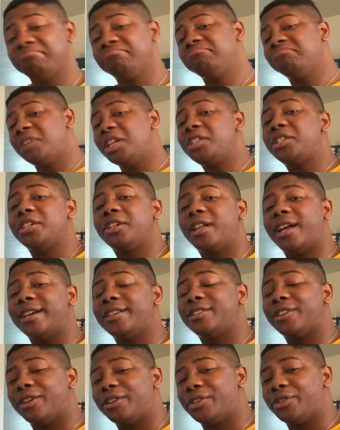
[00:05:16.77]
until I
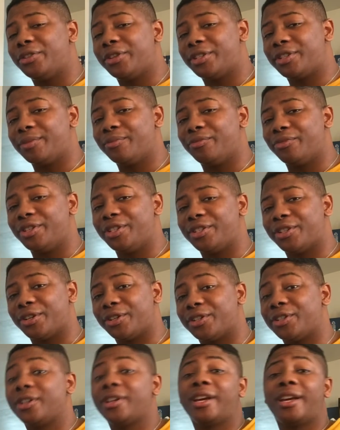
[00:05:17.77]
started doing some
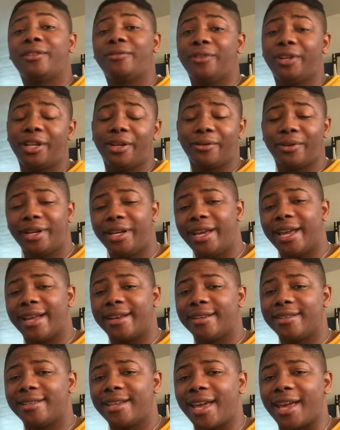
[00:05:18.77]
research and reading what he had
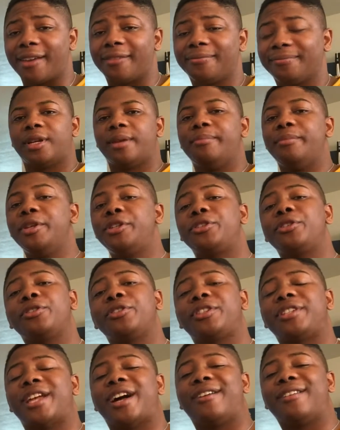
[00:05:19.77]
to say. Mr.
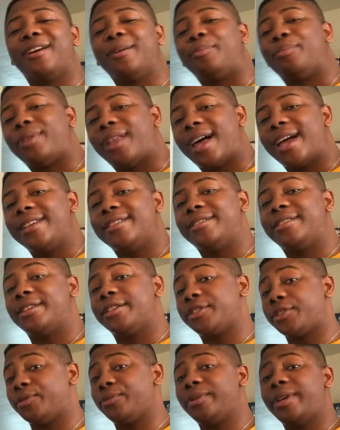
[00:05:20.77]
Stout applies
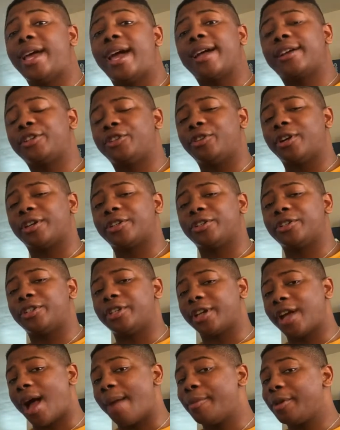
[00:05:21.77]
this 3-act structure to
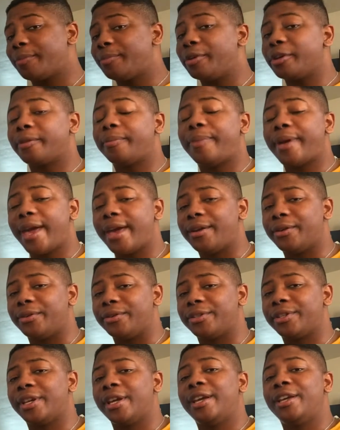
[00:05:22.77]
comic book
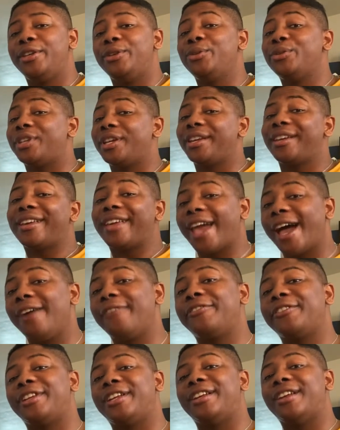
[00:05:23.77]
panels using
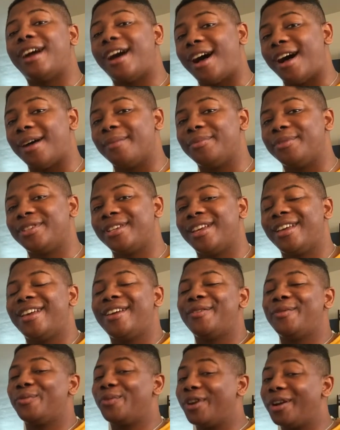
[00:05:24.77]
Calvin and Hobbes,
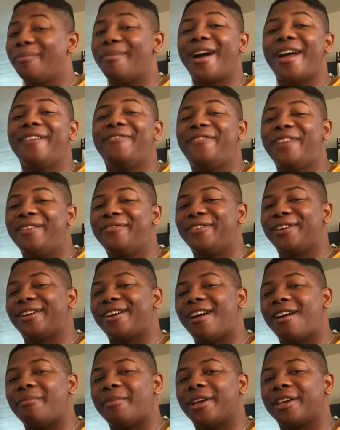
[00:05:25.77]
one of my favorite
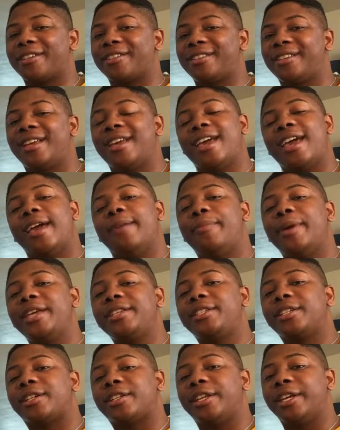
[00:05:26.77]
comics. And
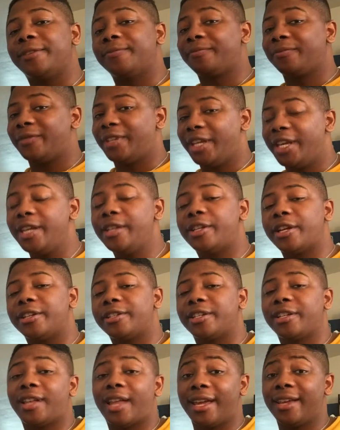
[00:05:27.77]
basically, he does
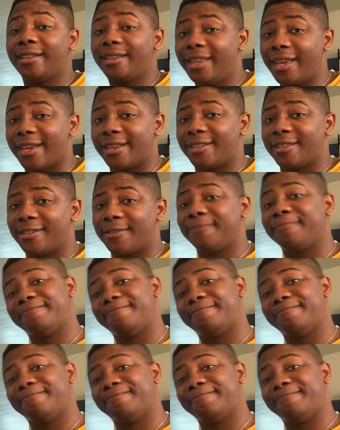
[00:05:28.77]
it like this.